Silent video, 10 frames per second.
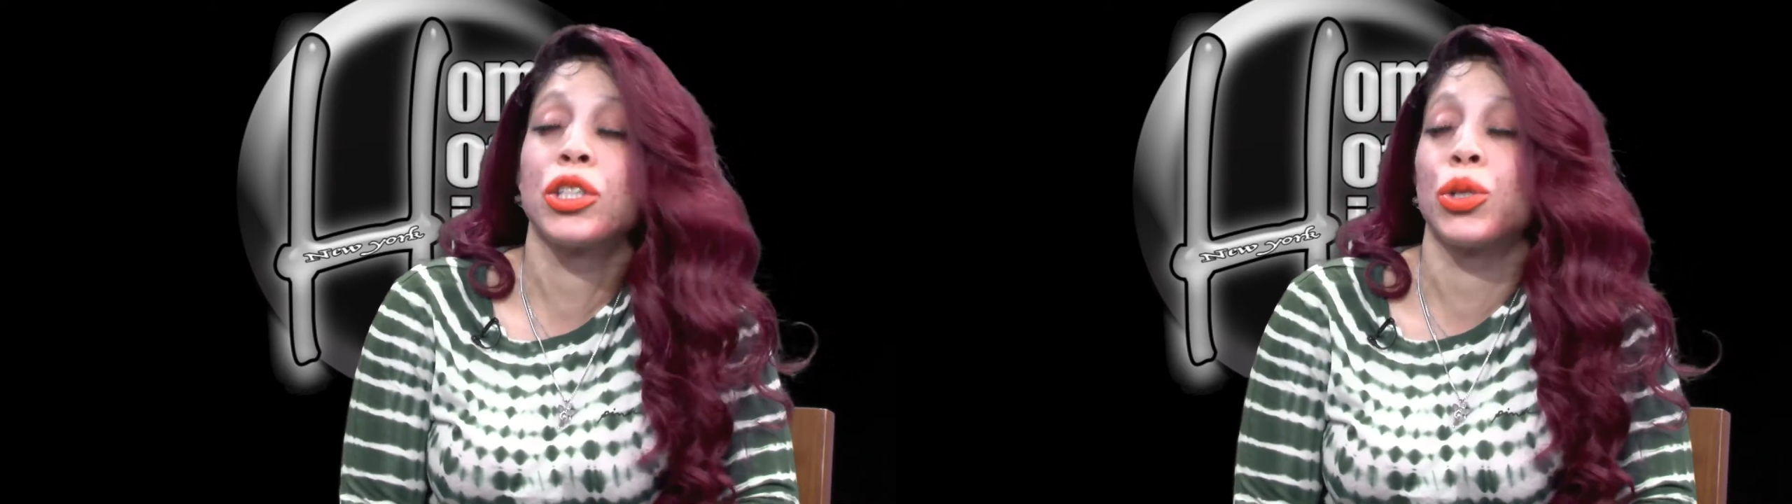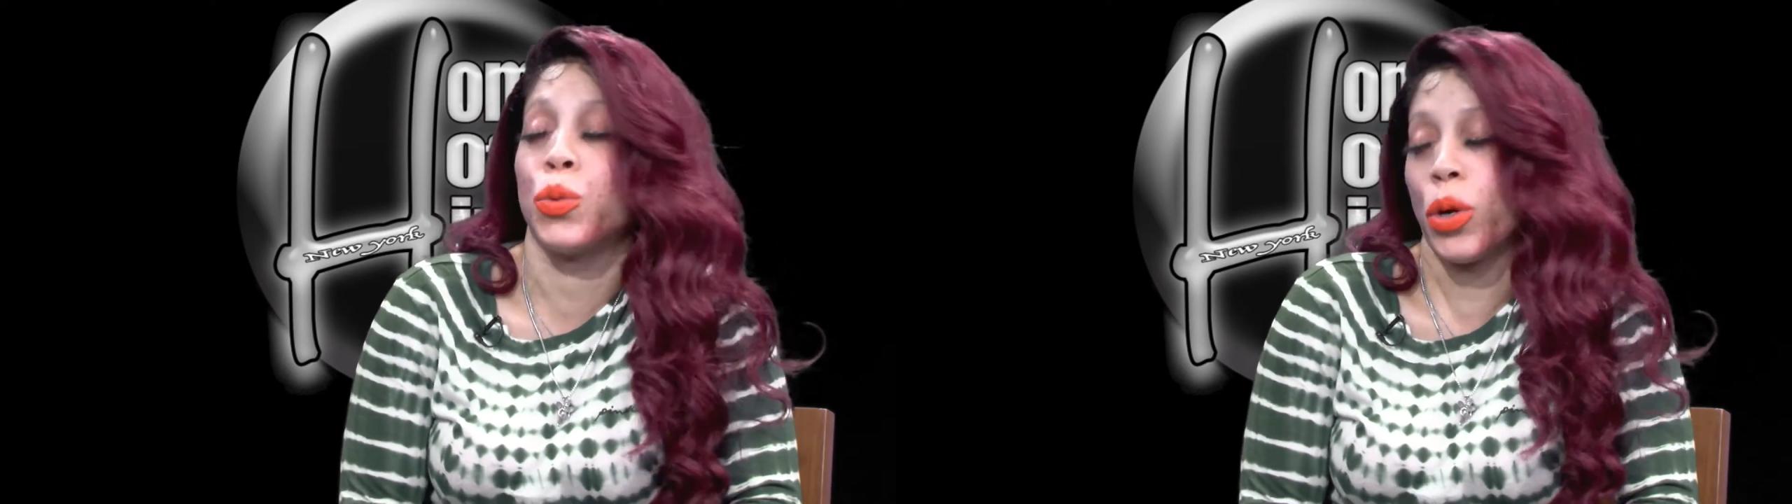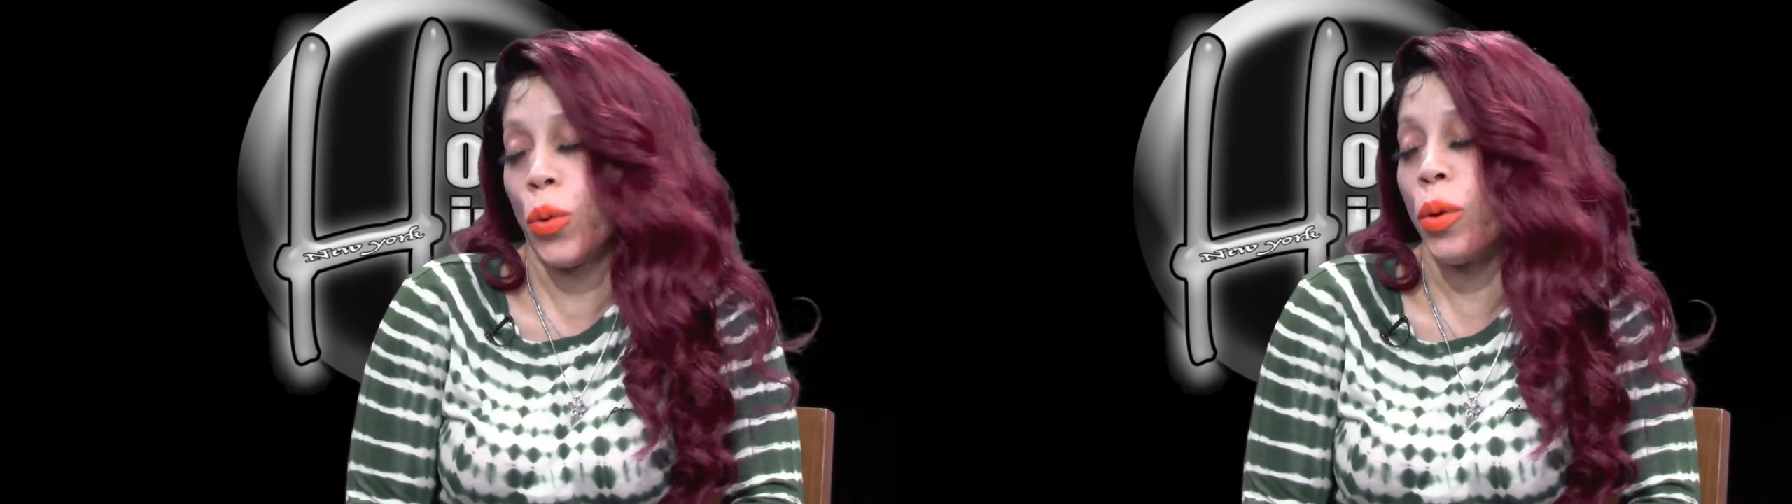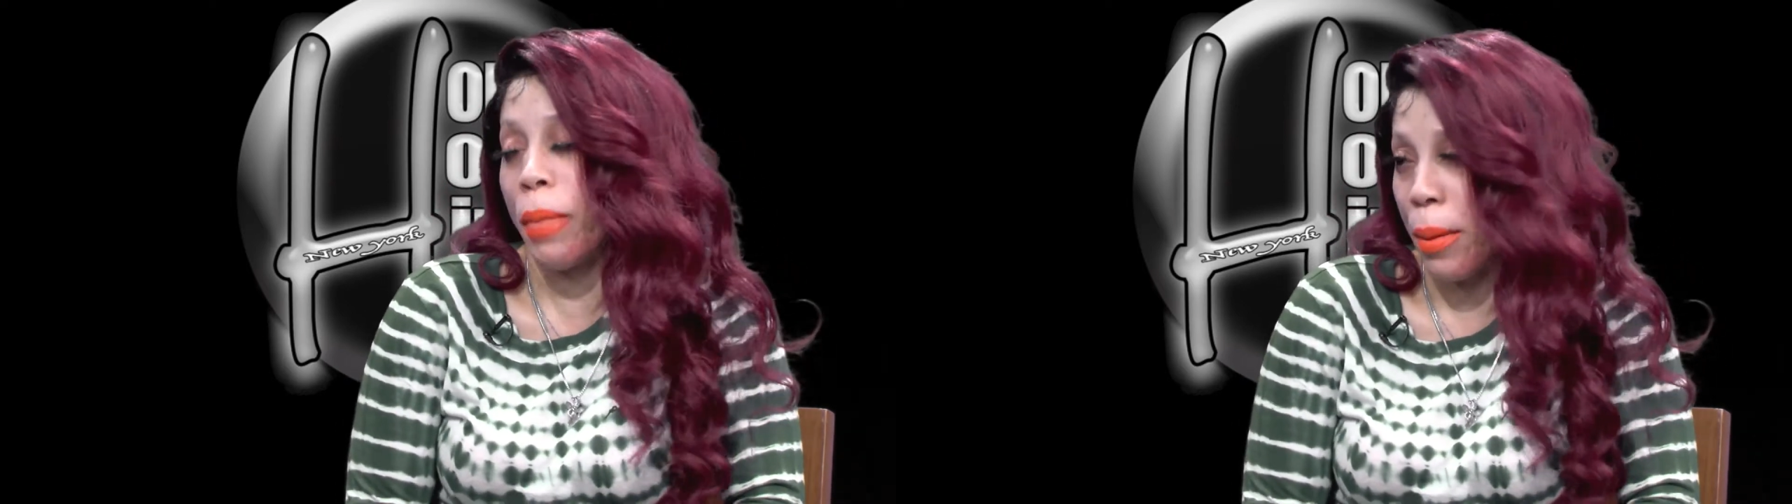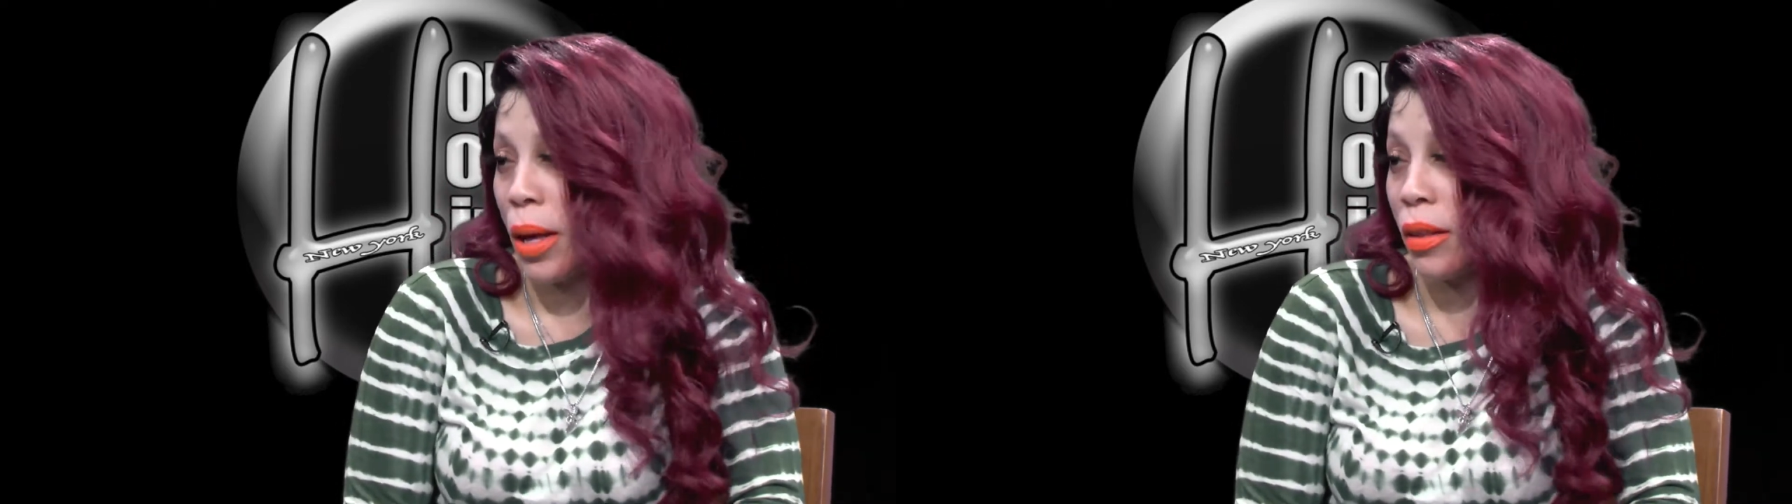to work with
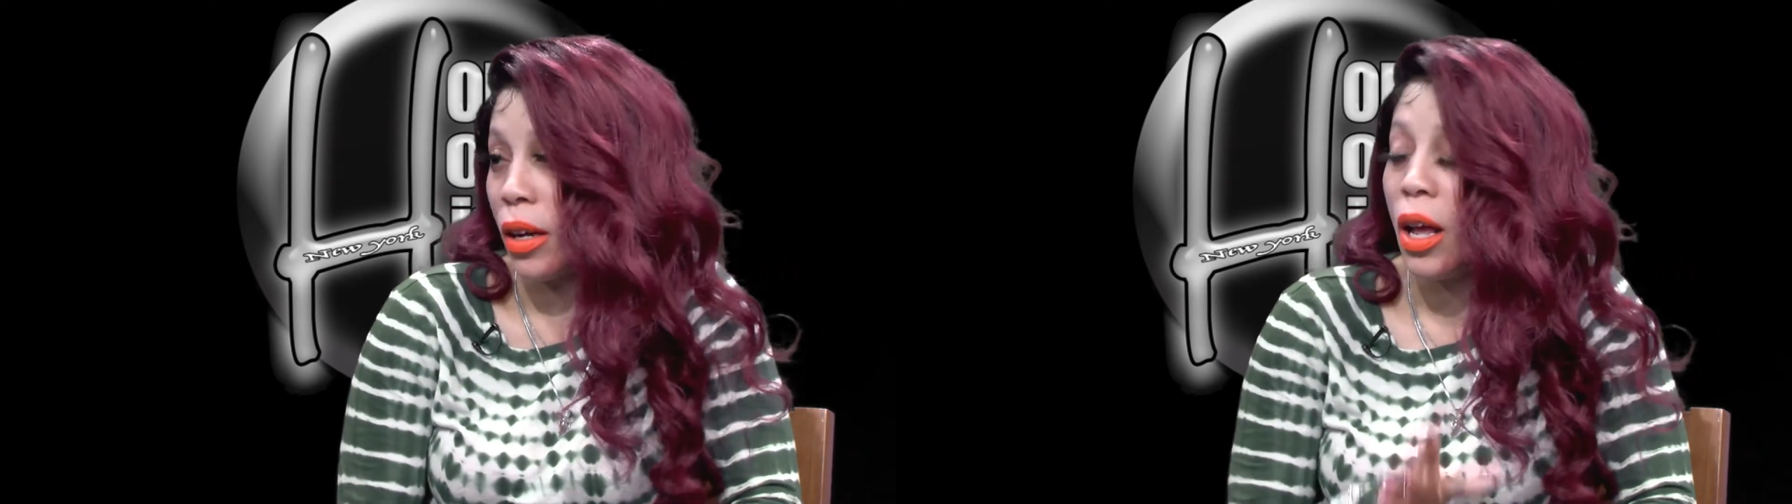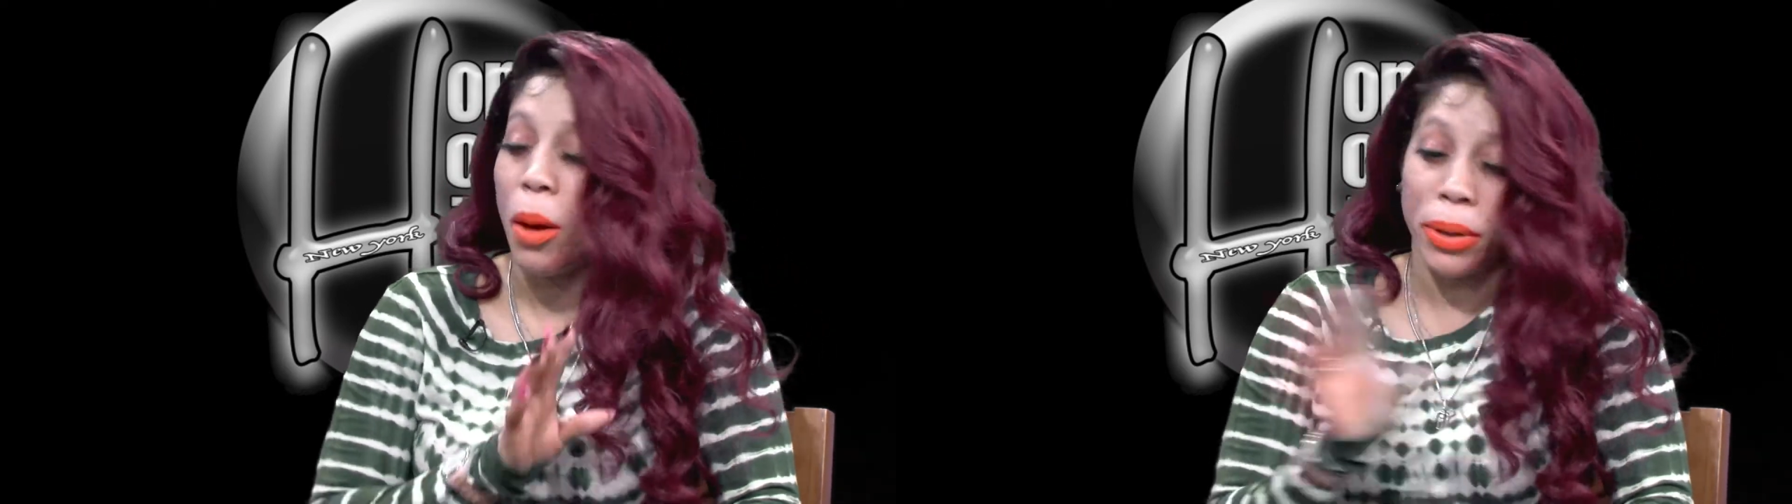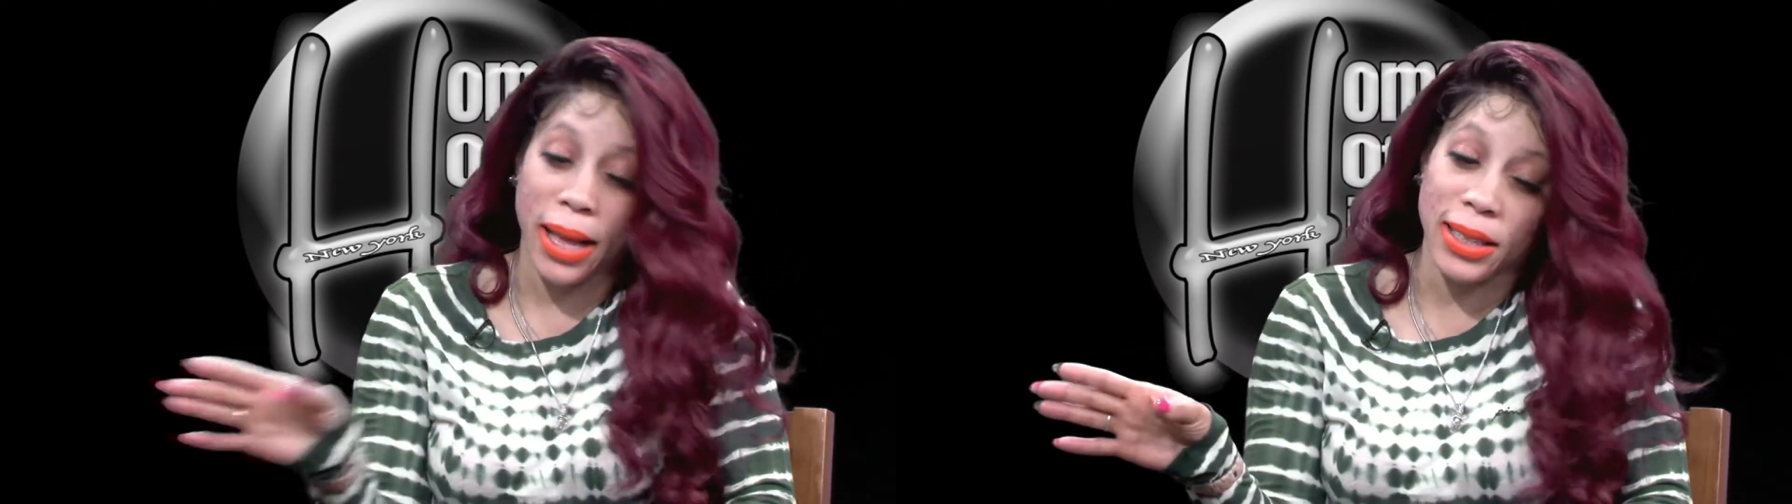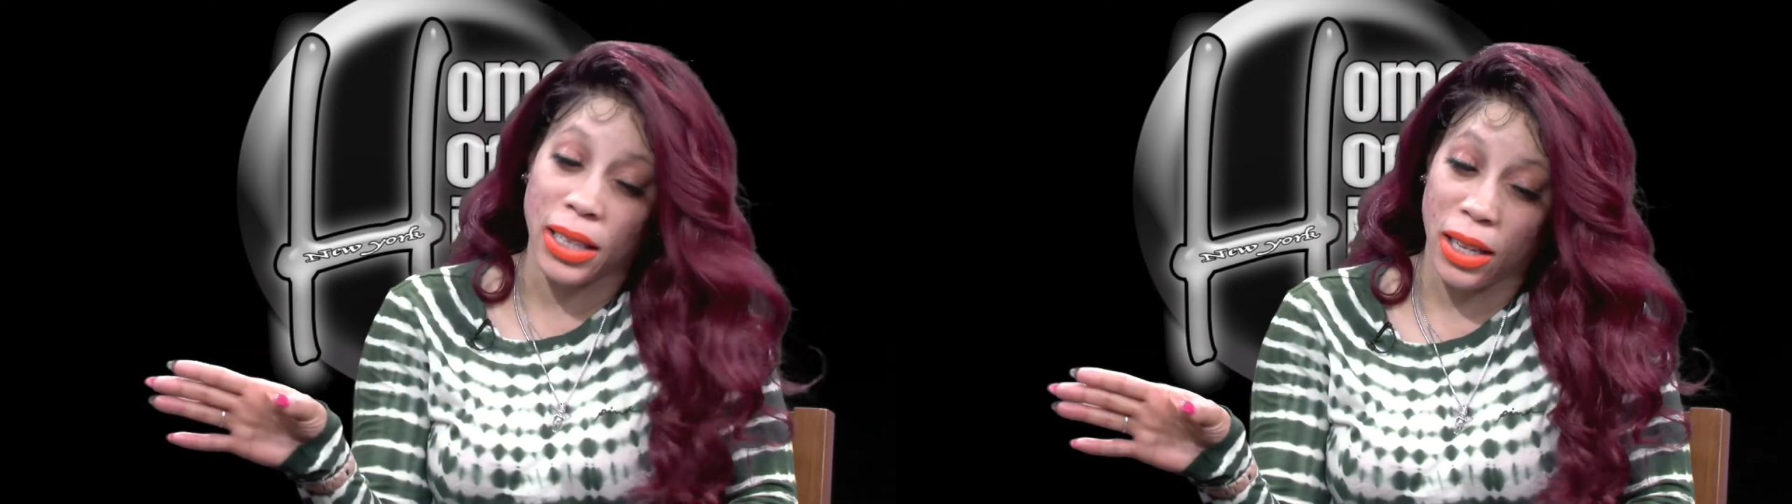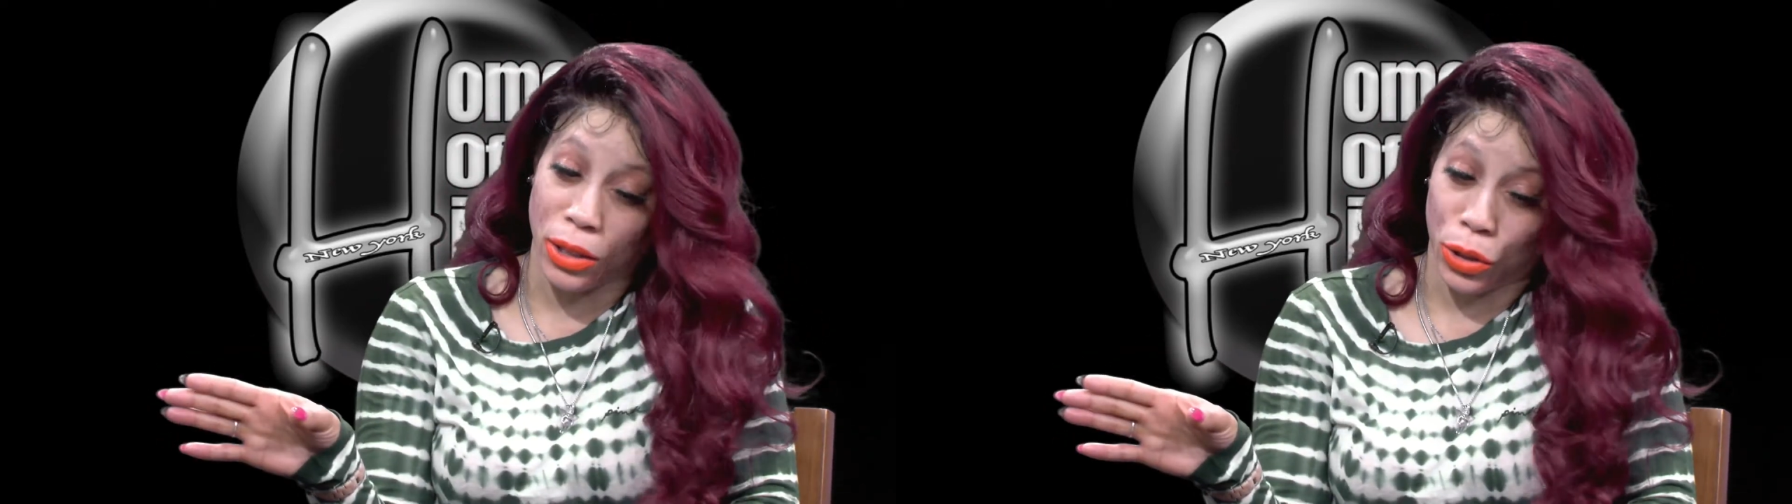my mother. But that's
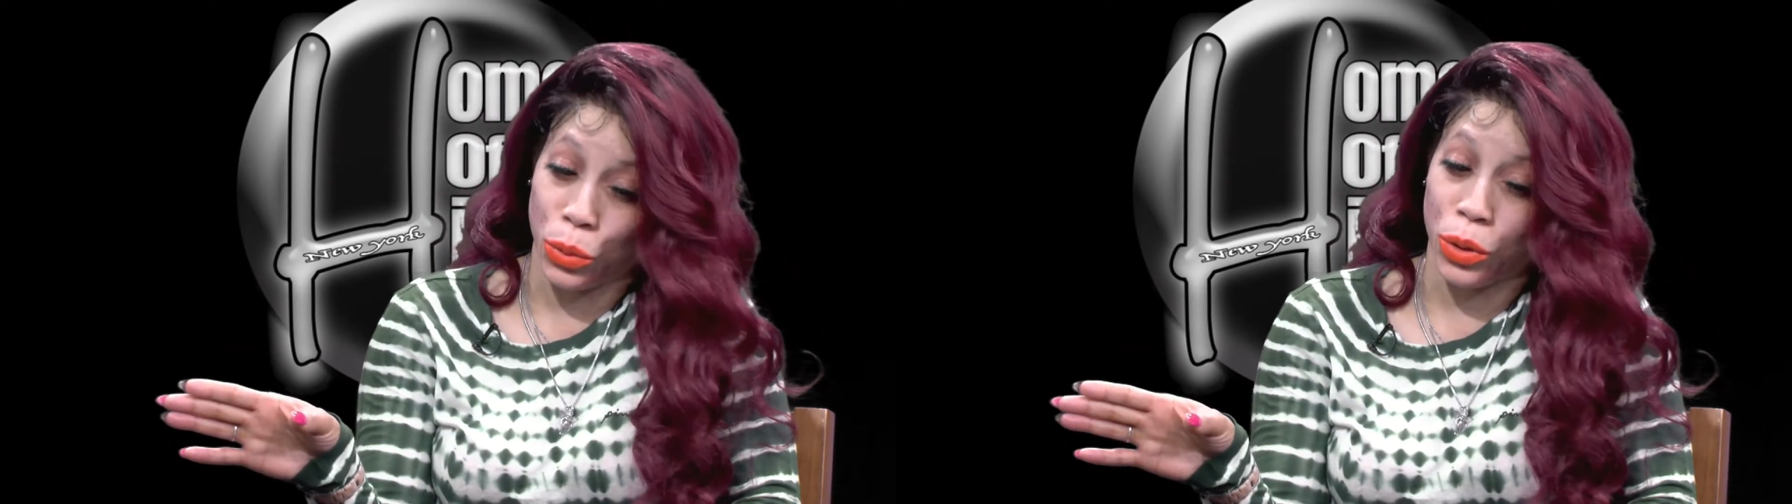another story.